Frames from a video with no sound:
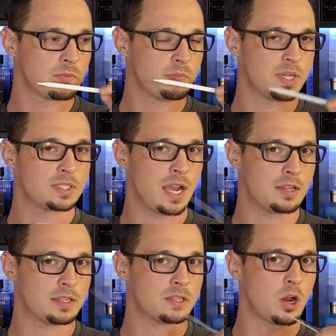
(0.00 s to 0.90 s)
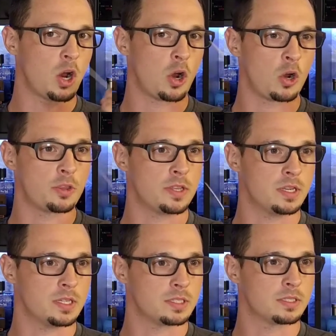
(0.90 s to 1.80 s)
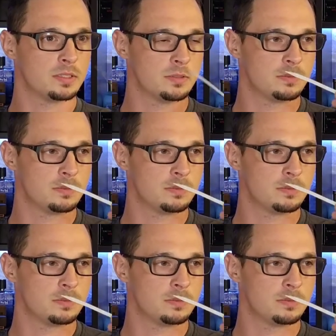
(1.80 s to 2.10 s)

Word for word: but it's got this earthiness